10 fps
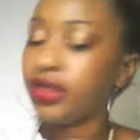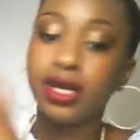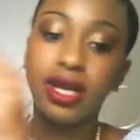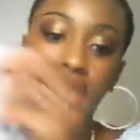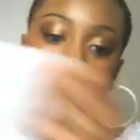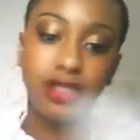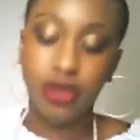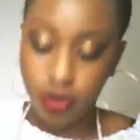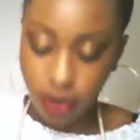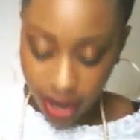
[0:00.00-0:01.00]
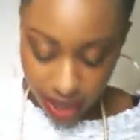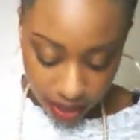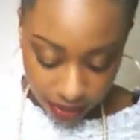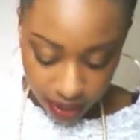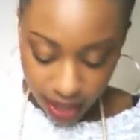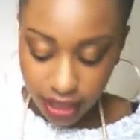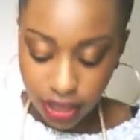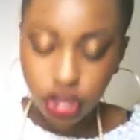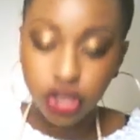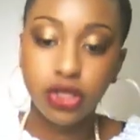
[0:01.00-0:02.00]
the lighter grey, and it
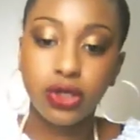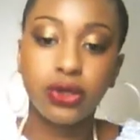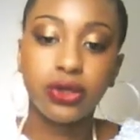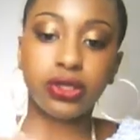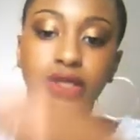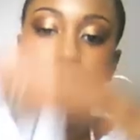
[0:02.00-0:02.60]
just looks